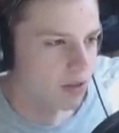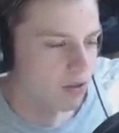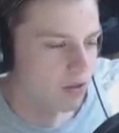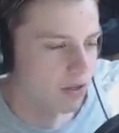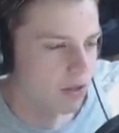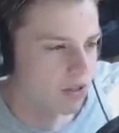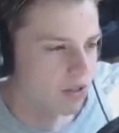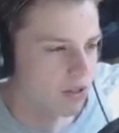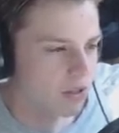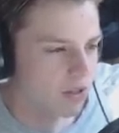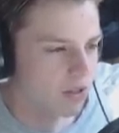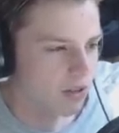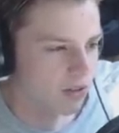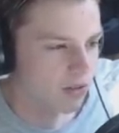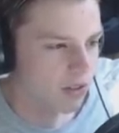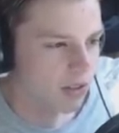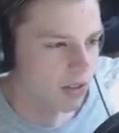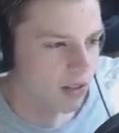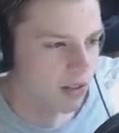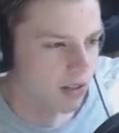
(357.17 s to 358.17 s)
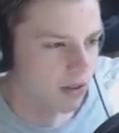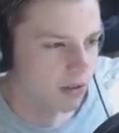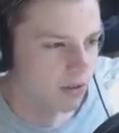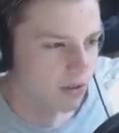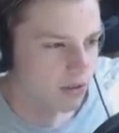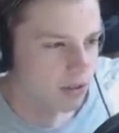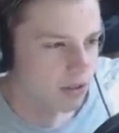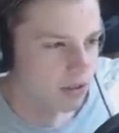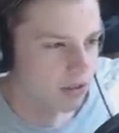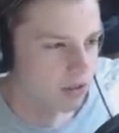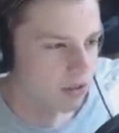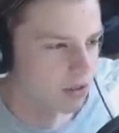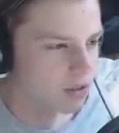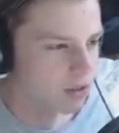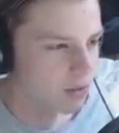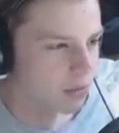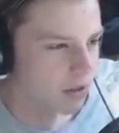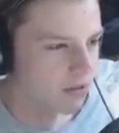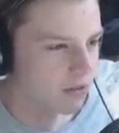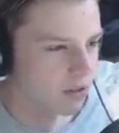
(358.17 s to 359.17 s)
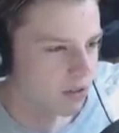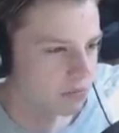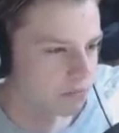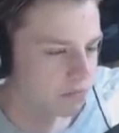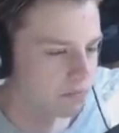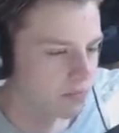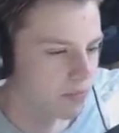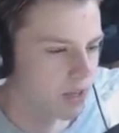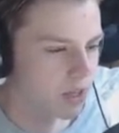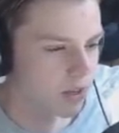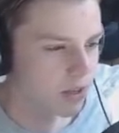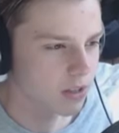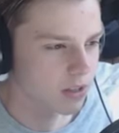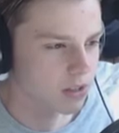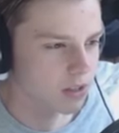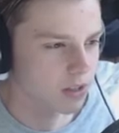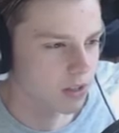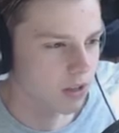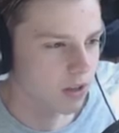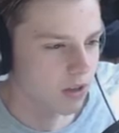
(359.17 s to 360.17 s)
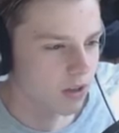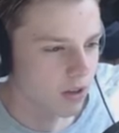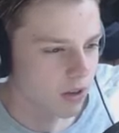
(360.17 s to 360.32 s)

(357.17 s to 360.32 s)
a UHC after that with some other guys